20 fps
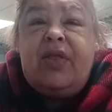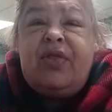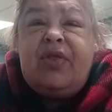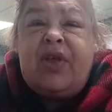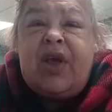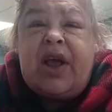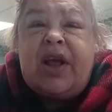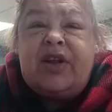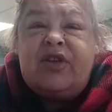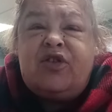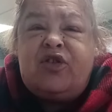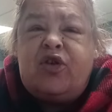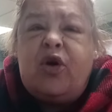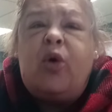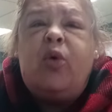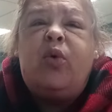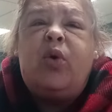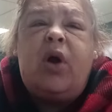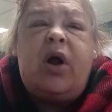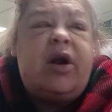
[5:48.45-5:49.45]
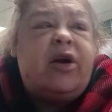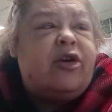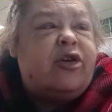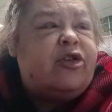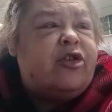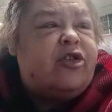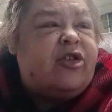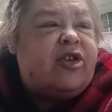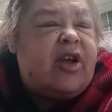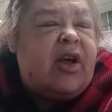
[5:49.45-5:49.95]
they don't
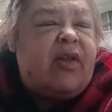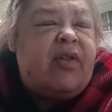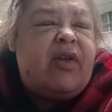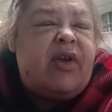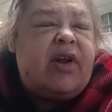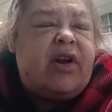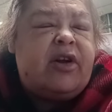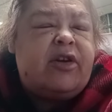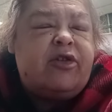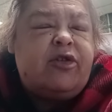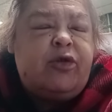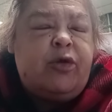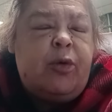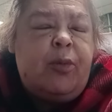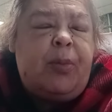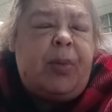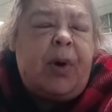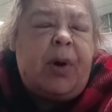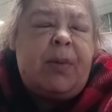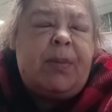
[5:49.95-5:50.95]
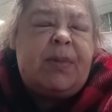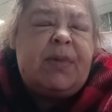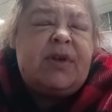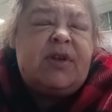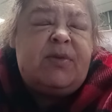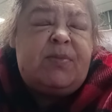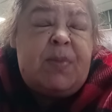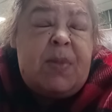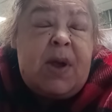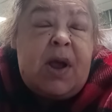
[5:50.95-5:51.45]
understand the initial
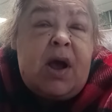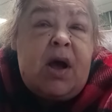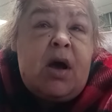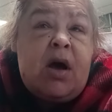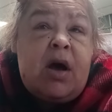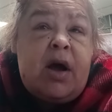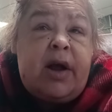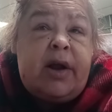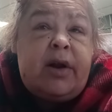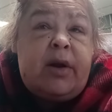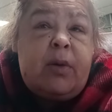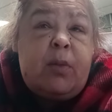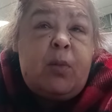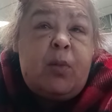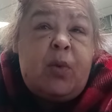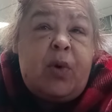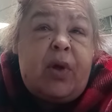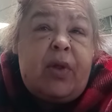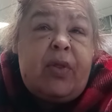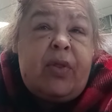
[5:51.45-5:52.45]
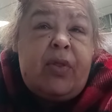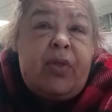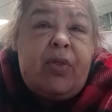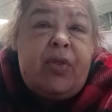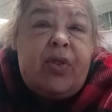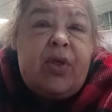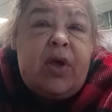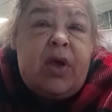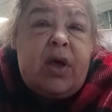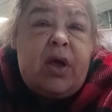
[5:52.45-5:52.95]
purpose behind what
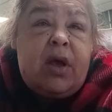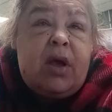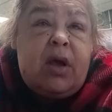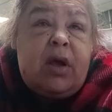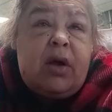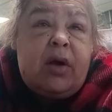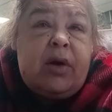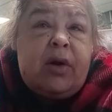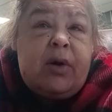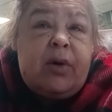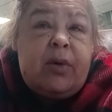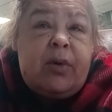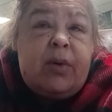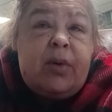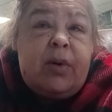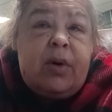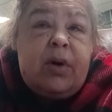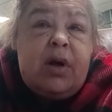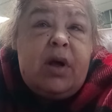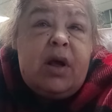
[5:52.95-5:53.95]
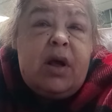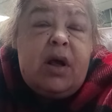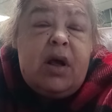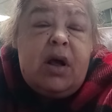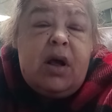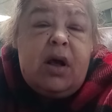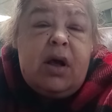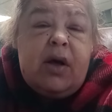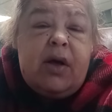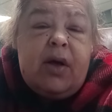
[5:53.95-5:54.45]
the, you know,
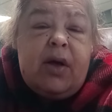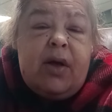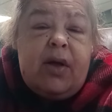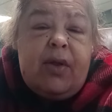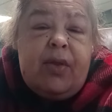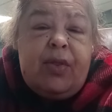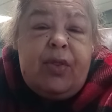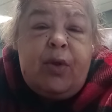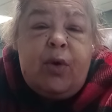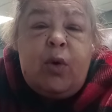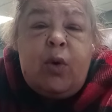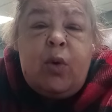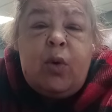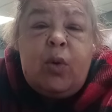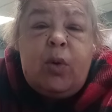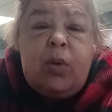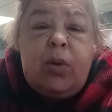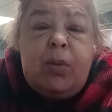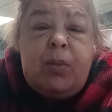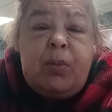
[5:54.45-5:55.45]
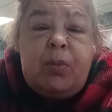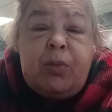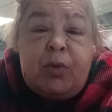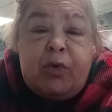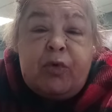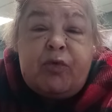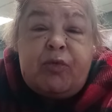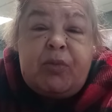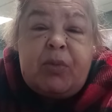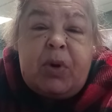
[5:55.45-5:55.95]
the whole
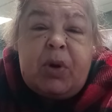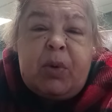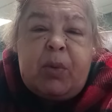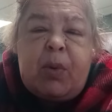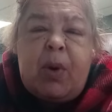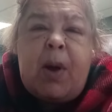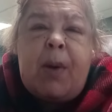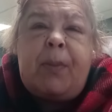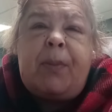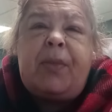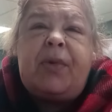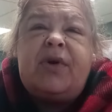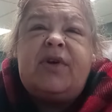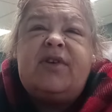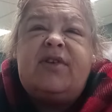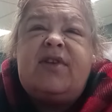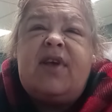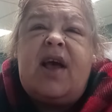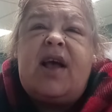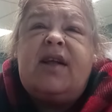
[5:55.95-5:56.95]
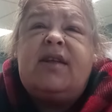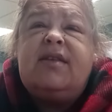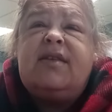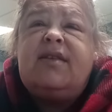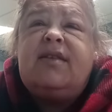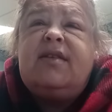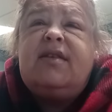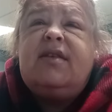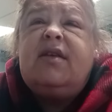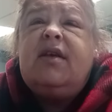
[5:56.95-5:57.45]
movement
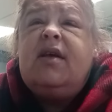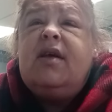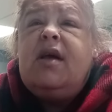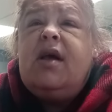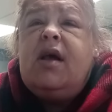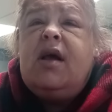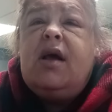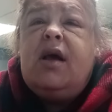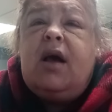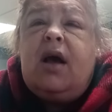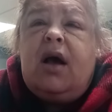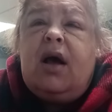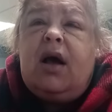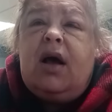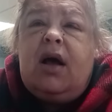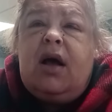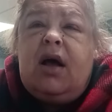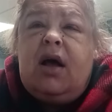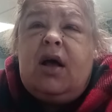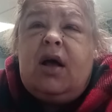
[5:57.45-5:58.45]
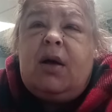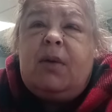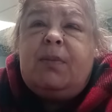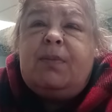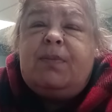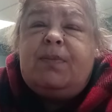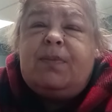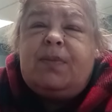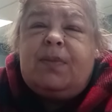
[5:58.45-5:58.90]
represents. Um,